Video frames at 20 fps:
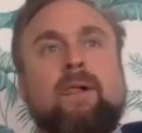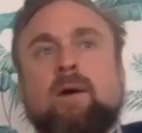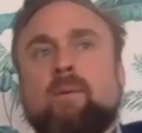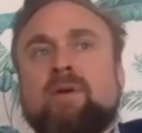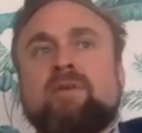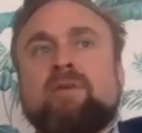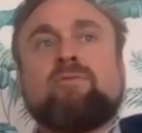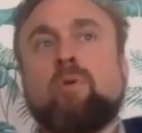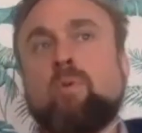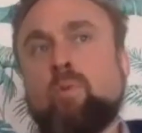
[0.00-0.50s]
I
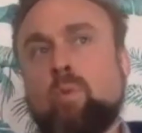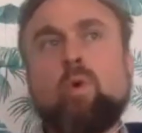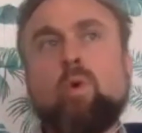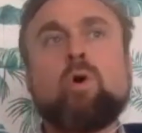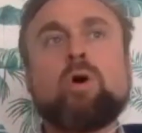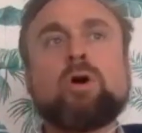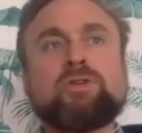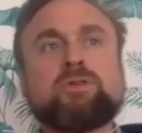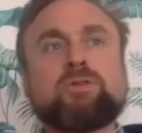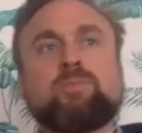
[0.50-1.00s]
went for a
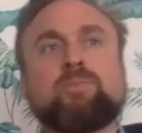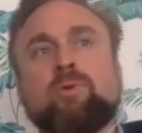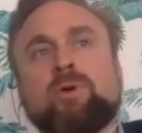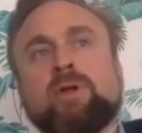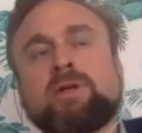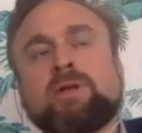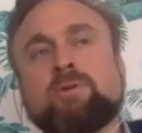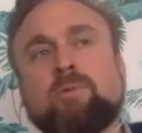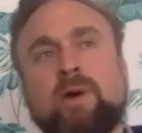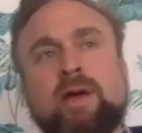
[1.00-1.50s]
walk this
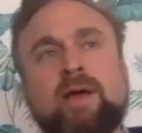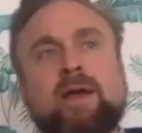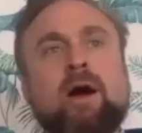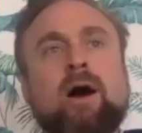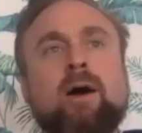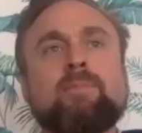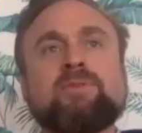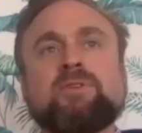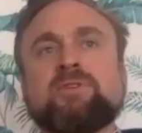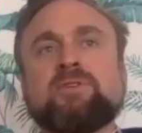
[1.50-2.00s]
morning to wake
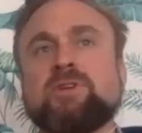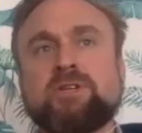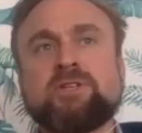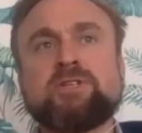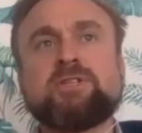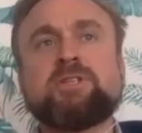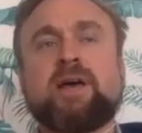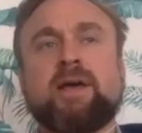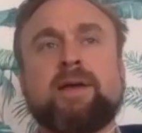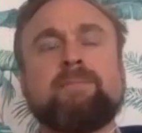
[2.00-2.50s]
up, to change
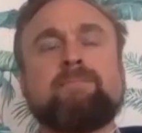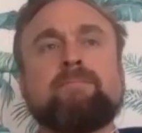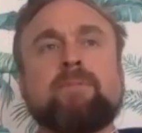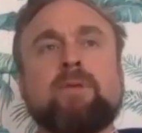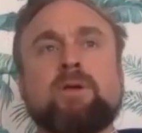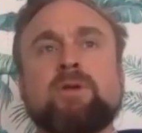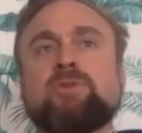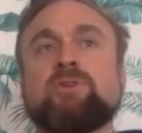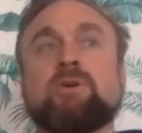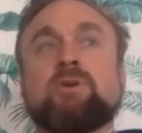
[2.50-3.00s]
state,
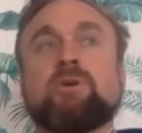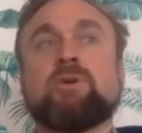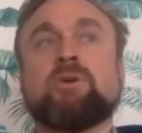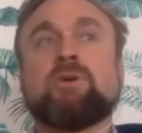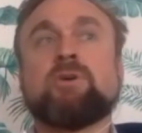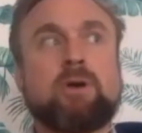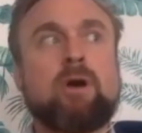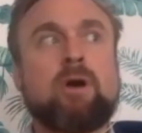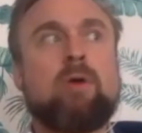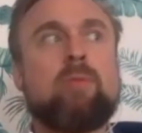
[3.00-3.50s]
jumped
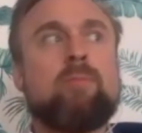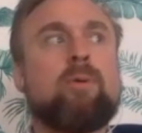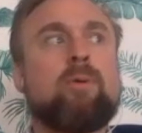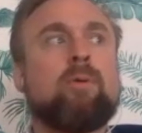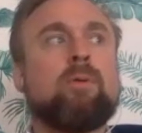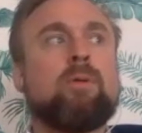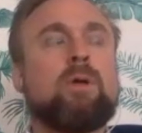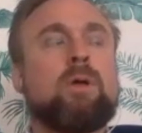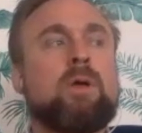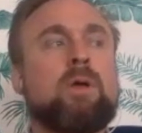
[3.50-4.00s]
in the cold
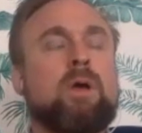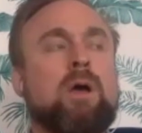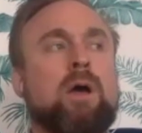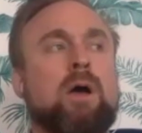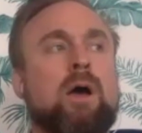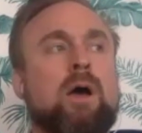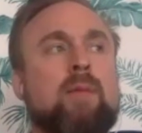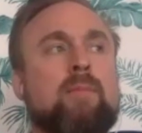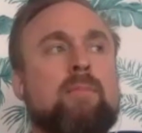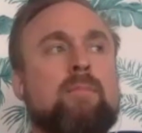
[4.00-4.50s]
pool.
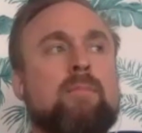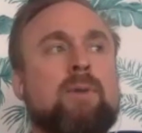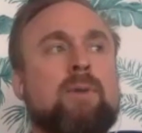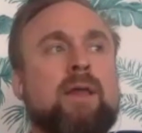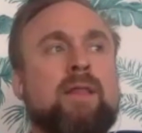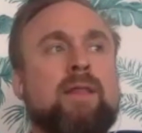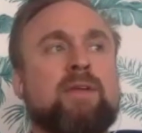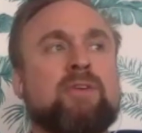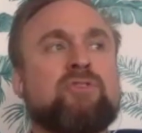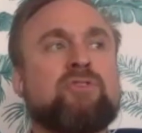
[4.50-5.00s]

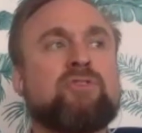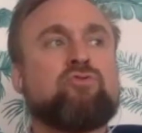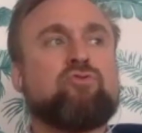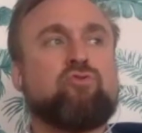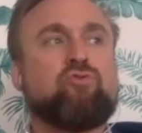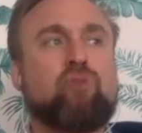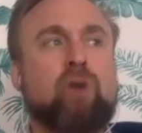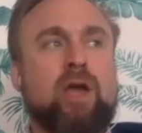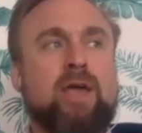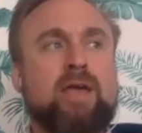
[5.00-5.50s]
And then
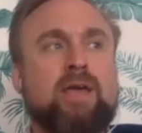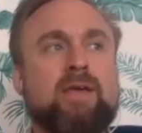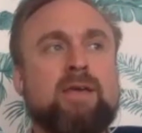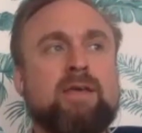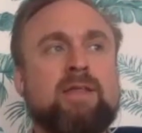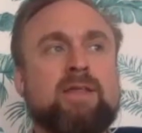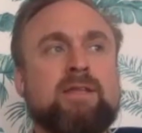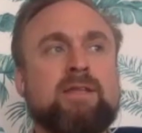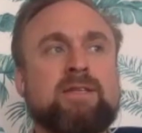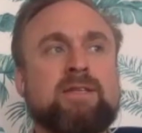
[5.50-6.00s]
trait,
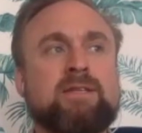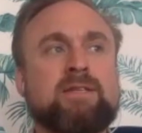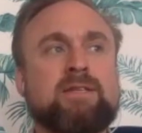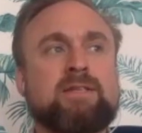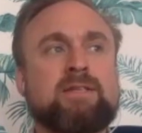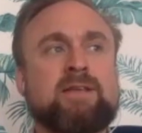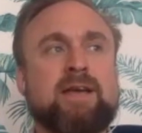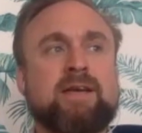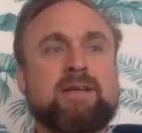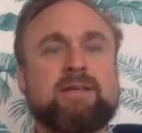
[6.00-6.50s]

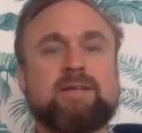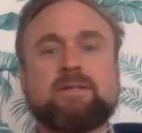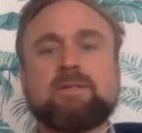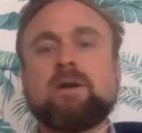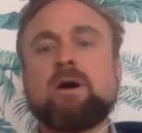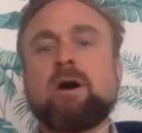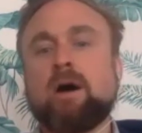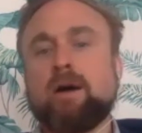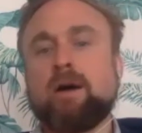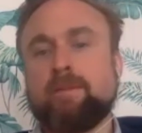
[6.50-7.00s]
takes
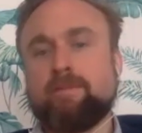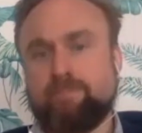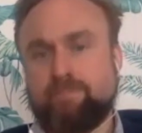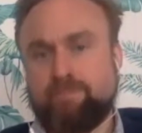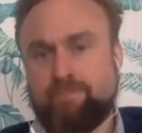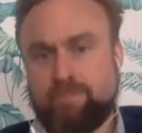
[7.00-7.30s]
time.